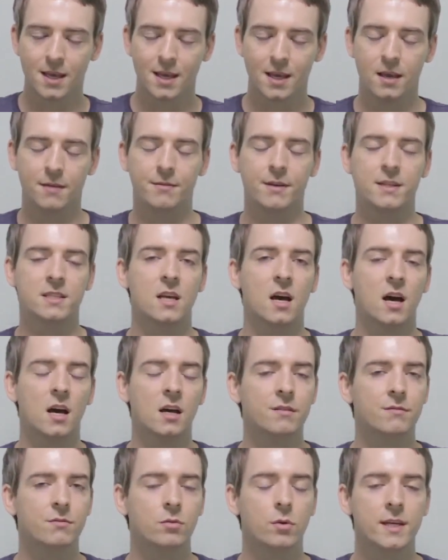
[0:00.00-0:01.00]
If it's
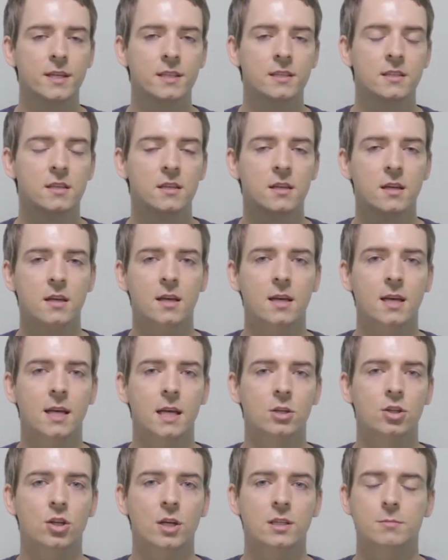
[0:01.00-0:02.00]
unvoiced,
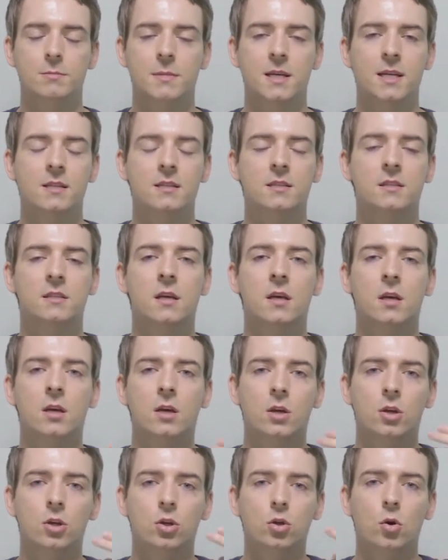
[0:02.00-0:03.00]
it just means
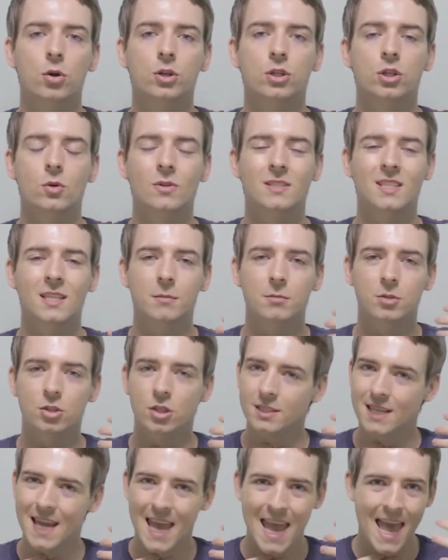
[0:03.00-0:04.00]
you're using
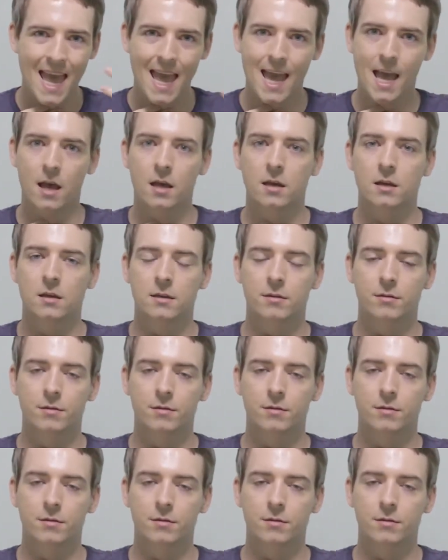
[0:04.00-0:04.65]
just air